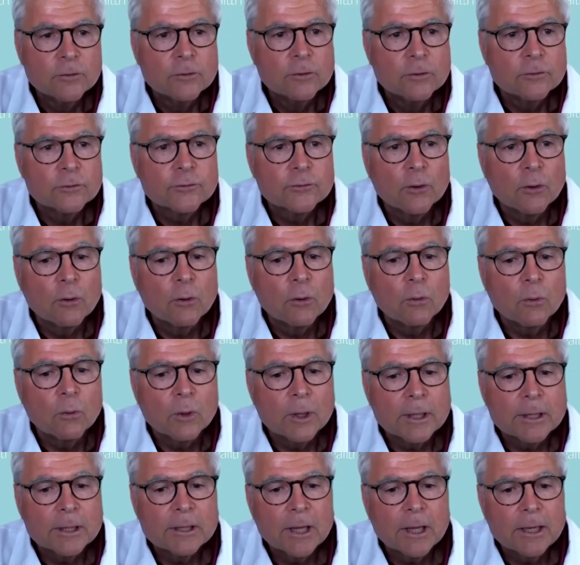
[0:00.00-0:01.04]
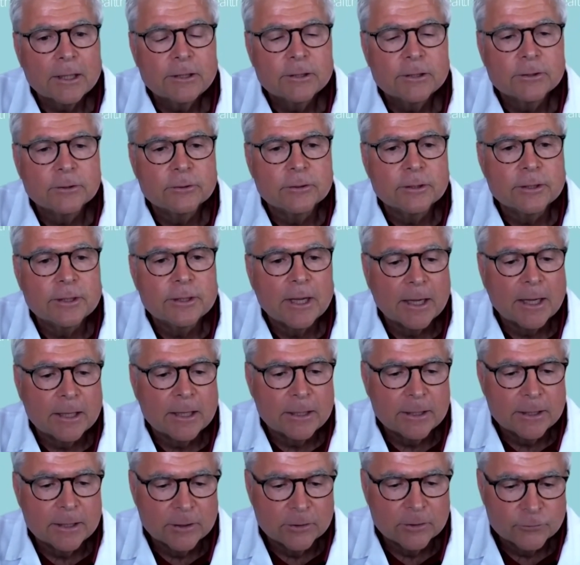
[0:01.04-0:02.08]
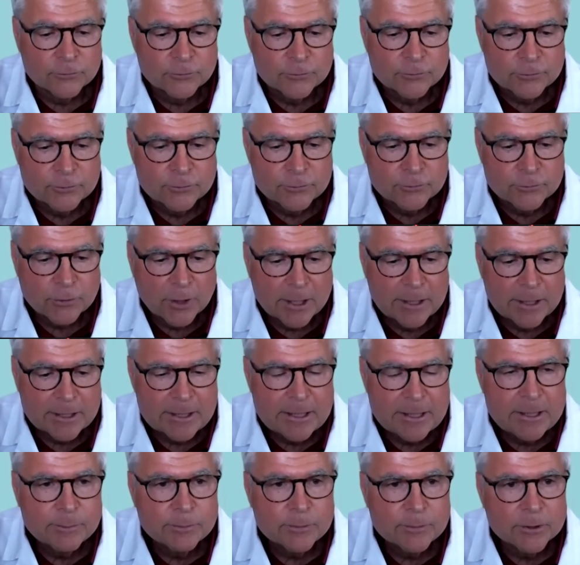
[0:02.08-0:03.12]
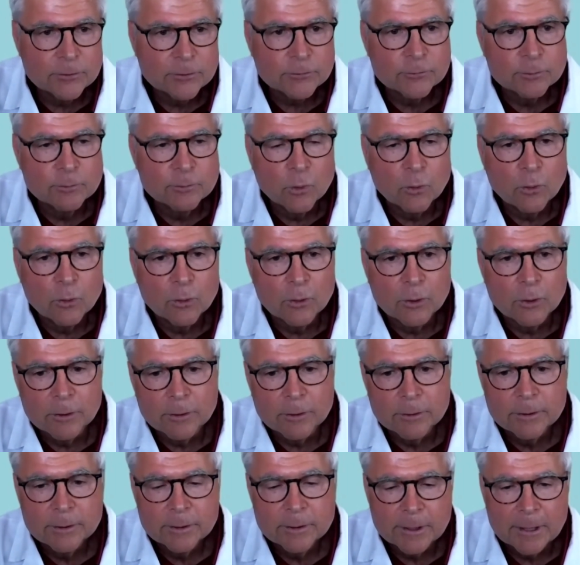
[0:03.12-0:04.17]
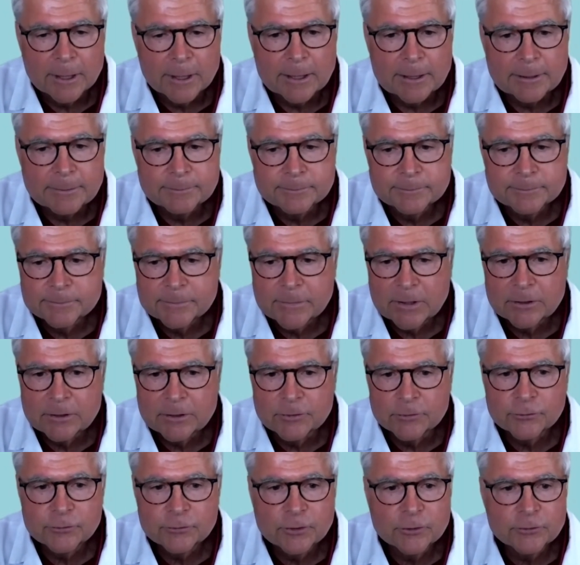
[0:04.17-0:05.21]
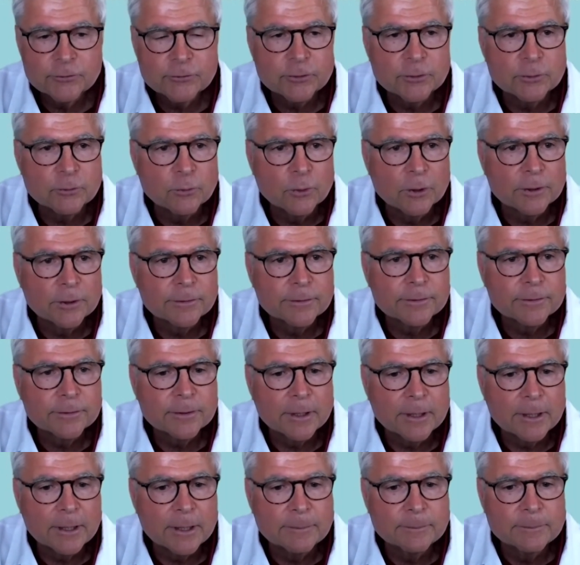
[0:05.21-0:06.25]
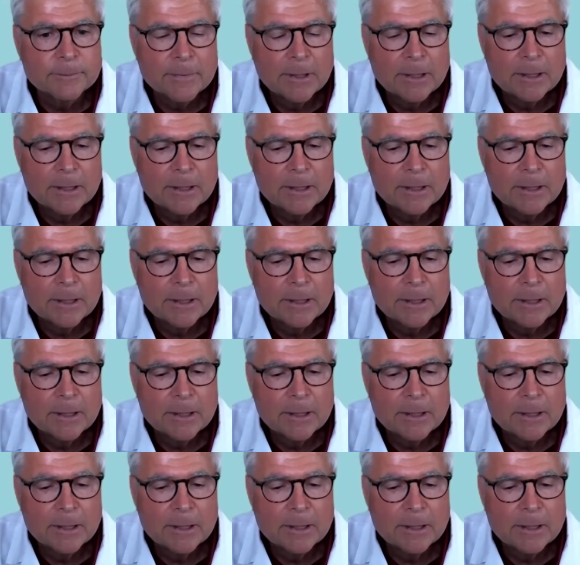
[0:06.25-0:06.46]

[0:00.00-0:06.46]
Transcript: So, what I'd like to do today is try to keep this more um, consistent with uh,